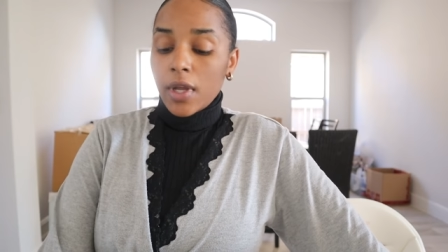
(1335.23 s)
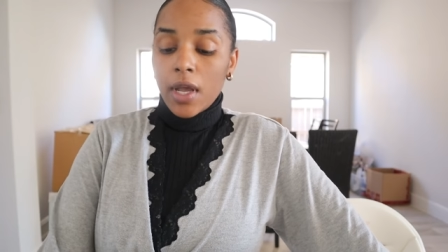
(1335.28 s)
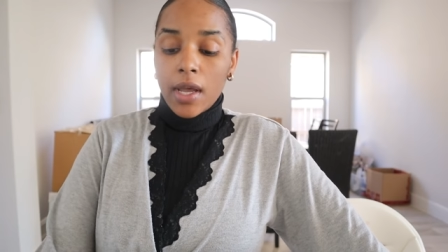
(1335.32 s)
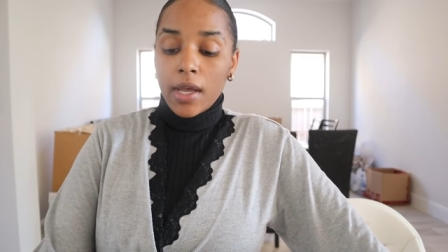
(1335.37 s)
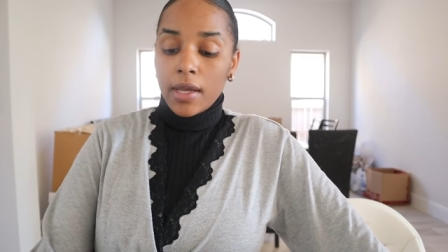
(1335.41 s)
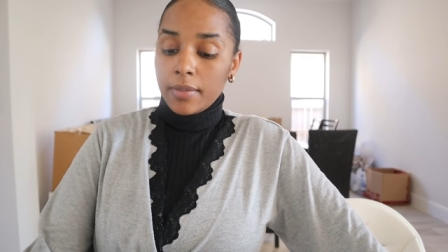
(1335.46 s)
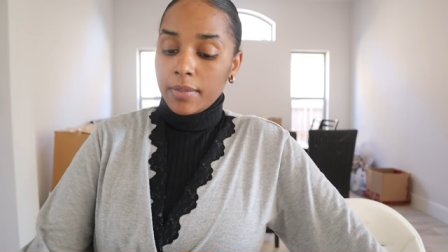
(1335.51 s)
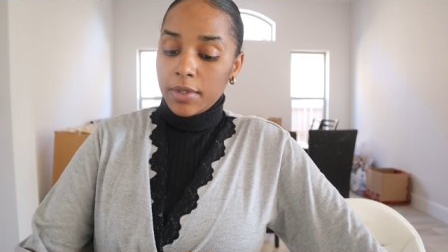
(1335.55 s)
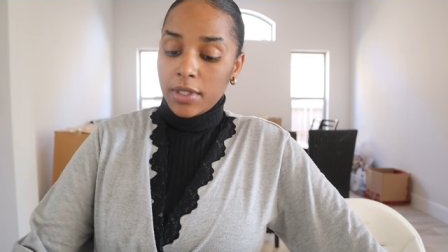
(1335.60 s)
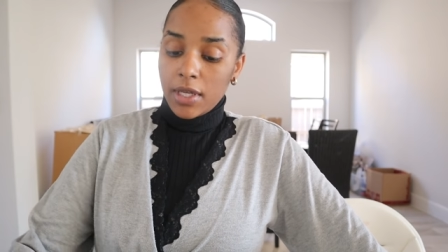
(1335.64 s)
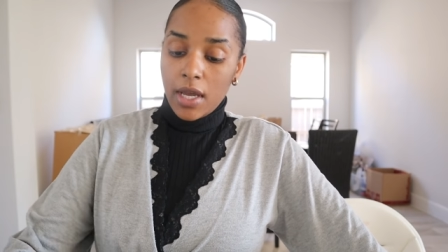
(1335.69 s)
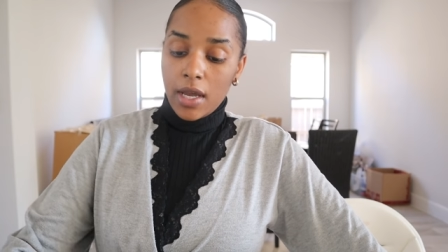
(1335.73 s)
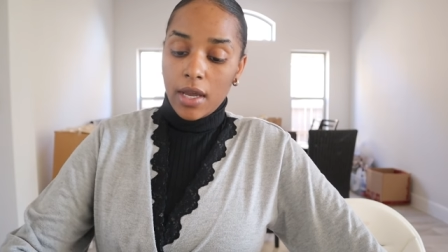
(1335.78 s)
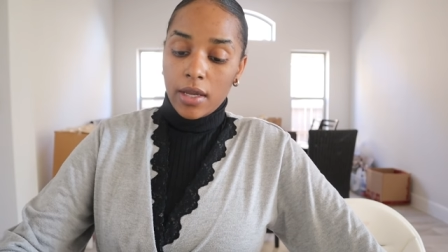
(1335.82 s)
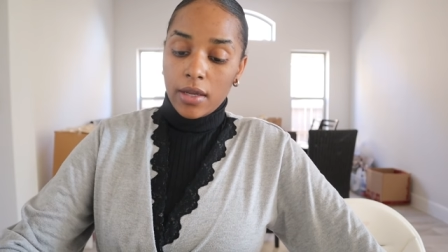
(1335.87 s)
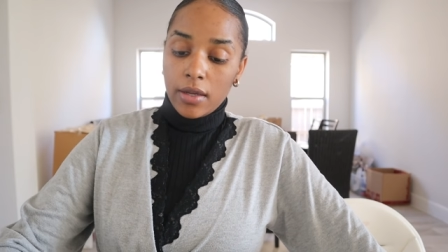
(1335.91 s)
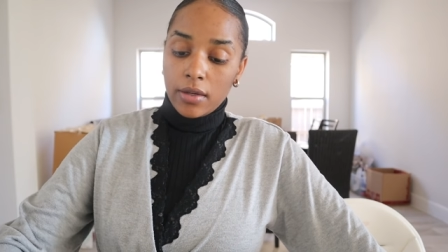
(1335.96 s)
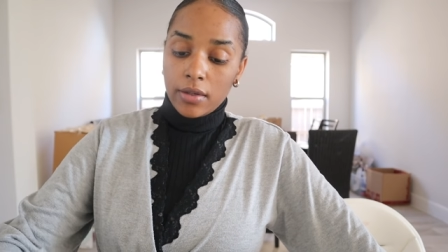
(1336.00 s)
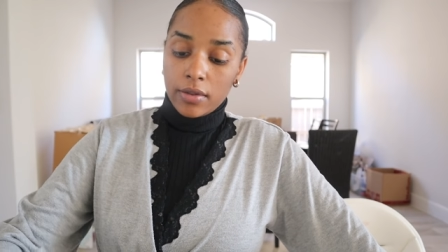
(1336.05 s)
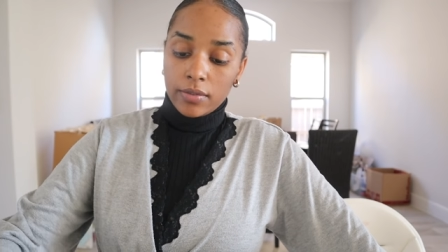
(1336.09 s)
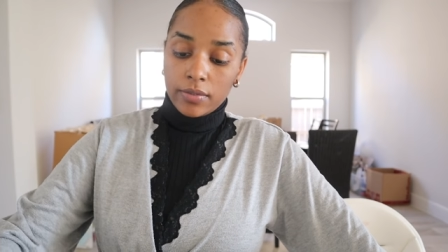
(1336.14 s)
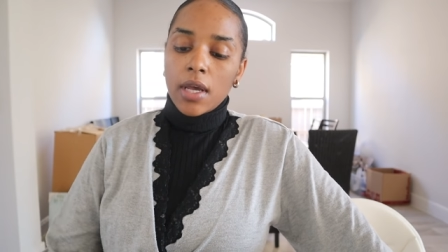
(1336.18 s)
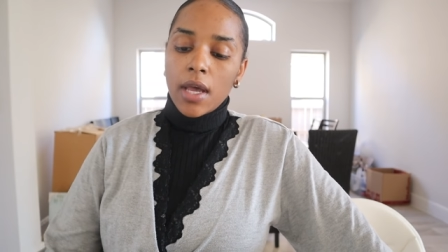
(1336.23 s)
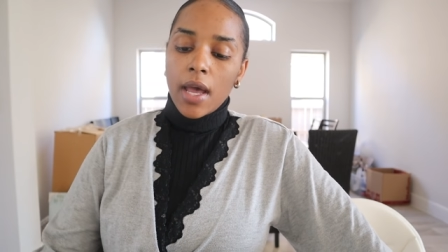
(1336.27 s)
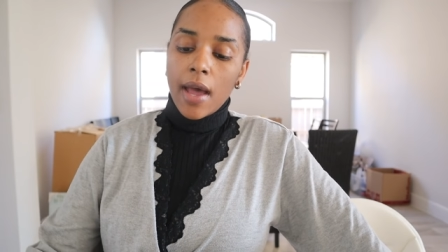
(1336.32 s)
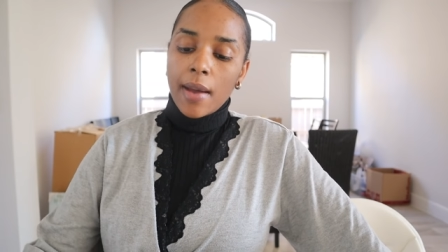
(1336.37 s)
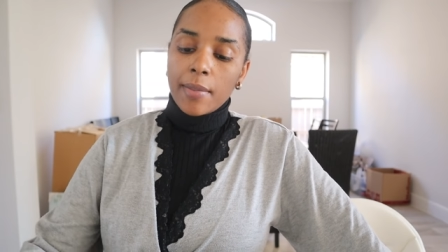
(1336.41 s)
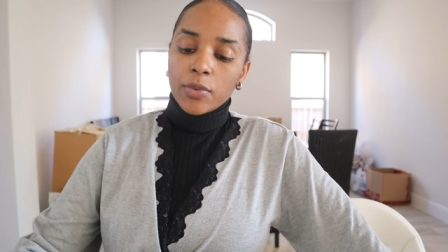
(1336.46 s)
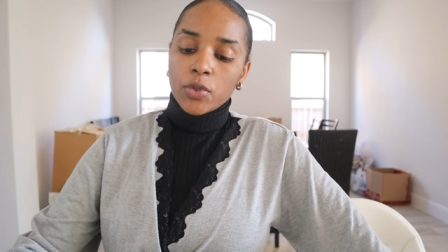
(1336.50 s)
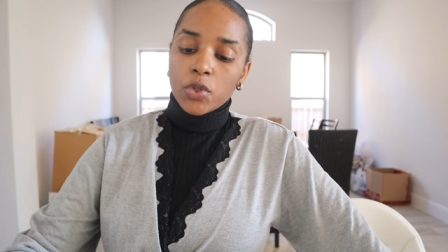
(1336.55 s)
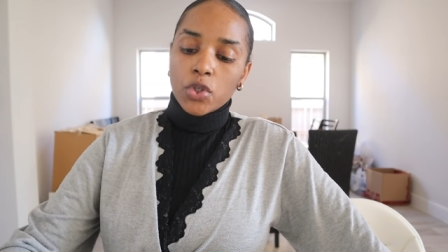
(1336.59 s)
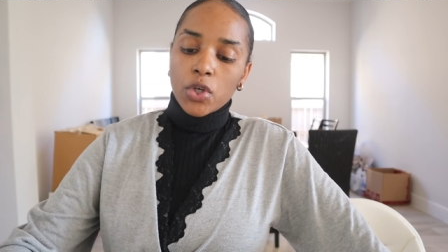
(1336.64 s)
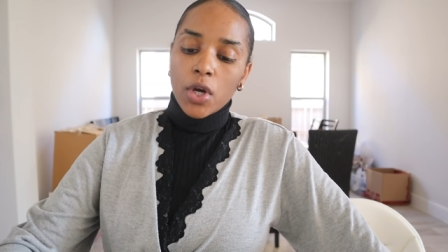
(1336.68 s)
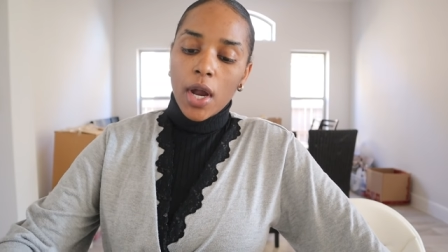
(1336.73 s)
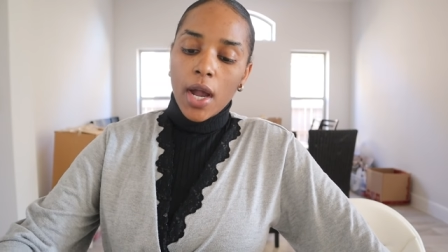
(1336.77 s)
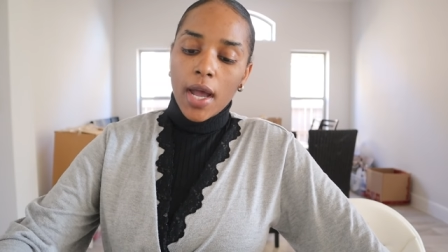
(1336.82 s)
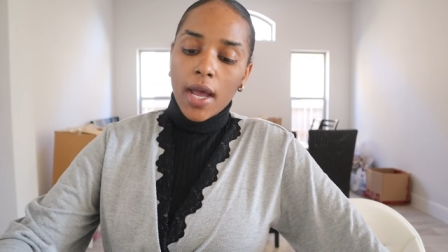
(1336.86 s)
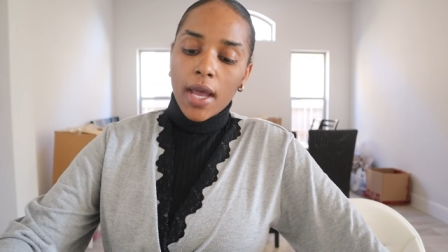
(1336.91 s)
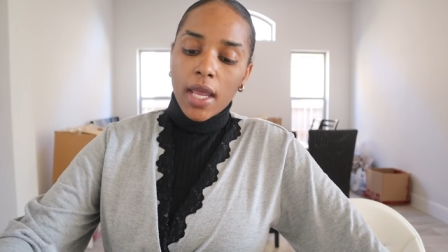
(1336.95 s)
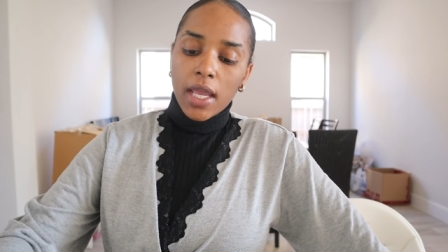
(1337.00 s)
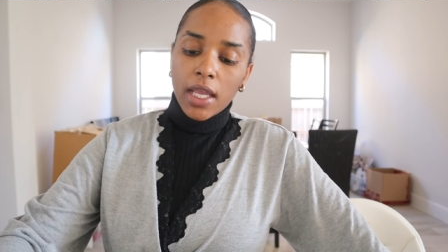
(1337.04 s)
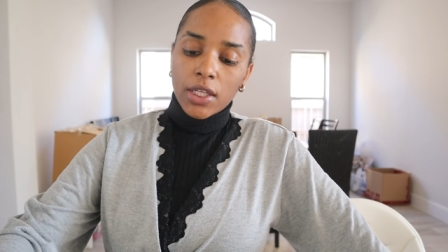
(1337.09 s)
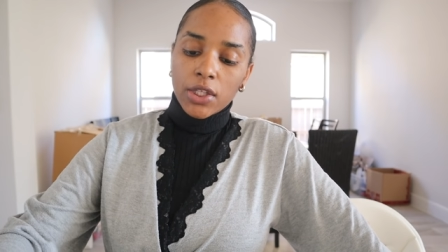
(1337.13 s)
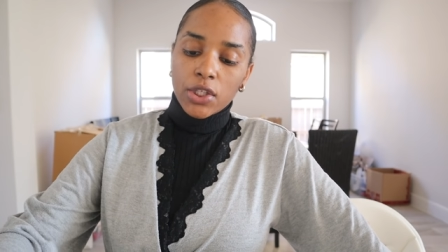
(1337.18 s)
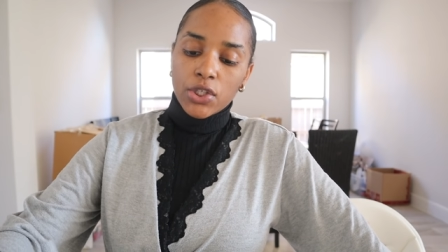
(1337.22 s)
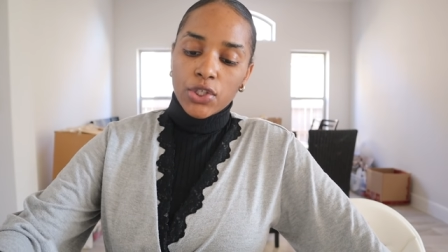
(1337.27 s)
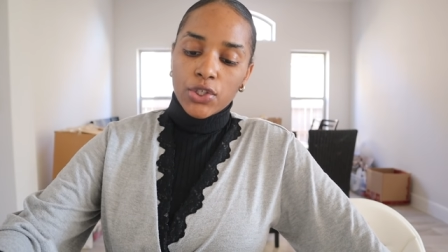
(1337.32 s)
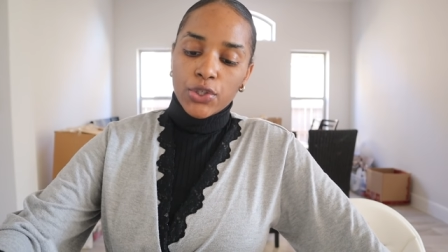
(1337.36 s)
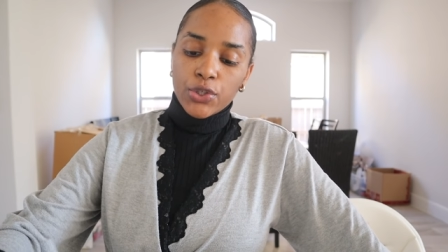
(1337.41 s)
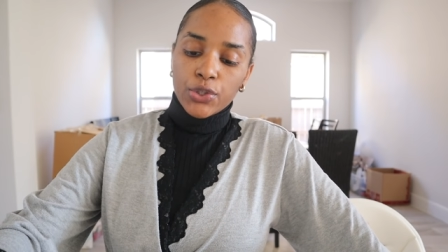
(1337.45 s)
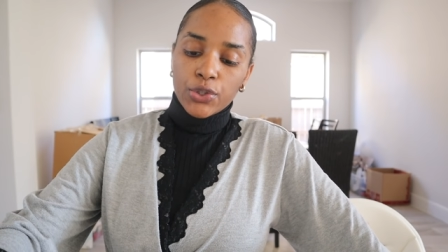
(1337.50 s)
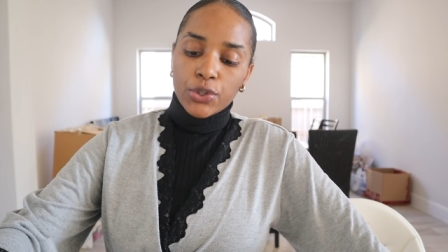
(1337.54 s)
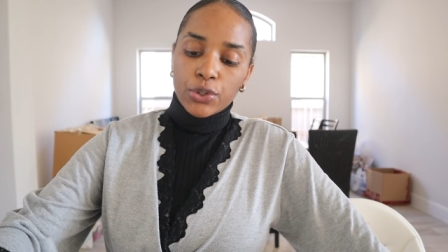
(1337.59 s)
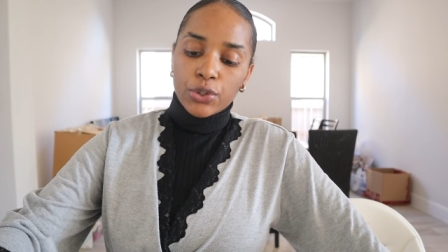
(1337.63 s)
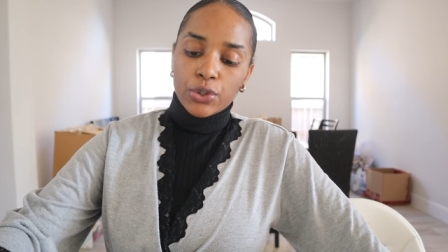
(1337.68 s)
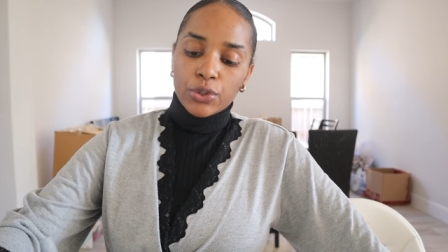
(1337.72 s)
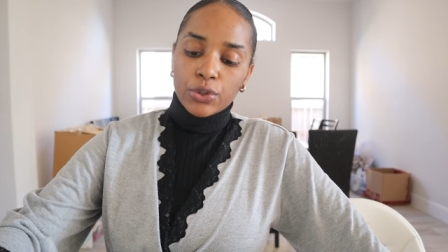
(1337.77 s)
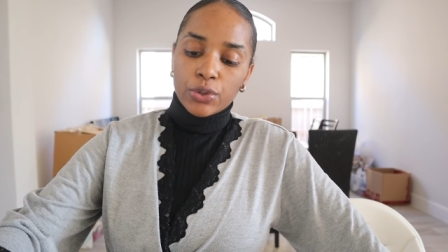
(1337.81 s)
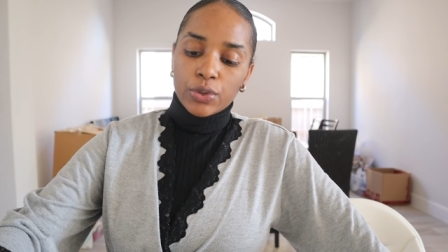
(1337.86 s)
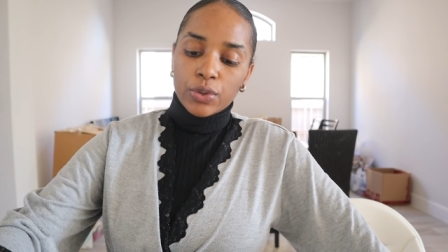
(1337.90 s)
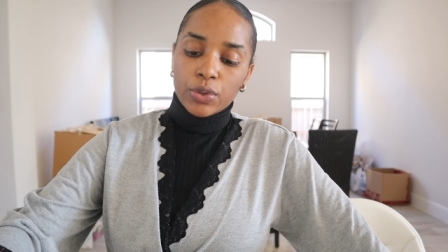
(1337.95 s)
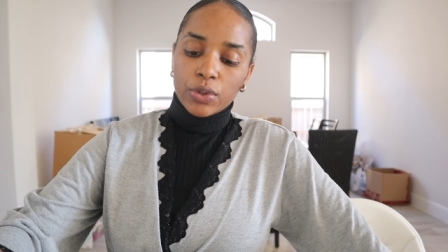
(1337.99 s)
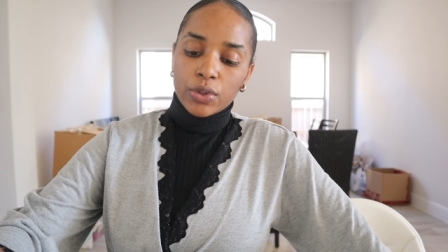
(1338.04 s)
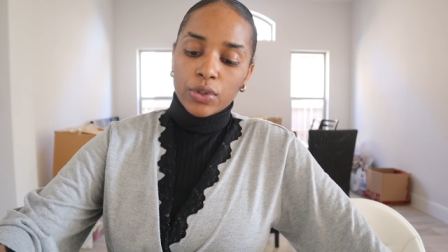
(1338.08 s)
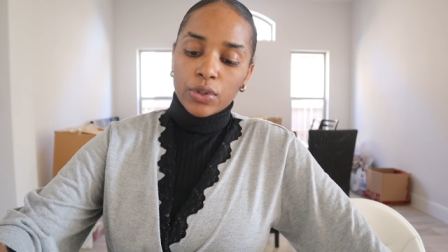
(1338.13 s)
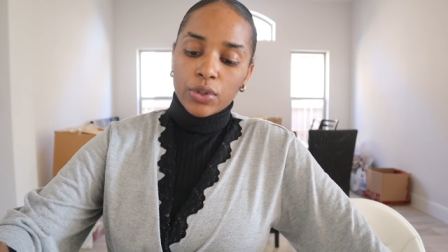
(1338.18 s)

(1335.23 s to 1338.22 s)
I'm tired. I'm trying to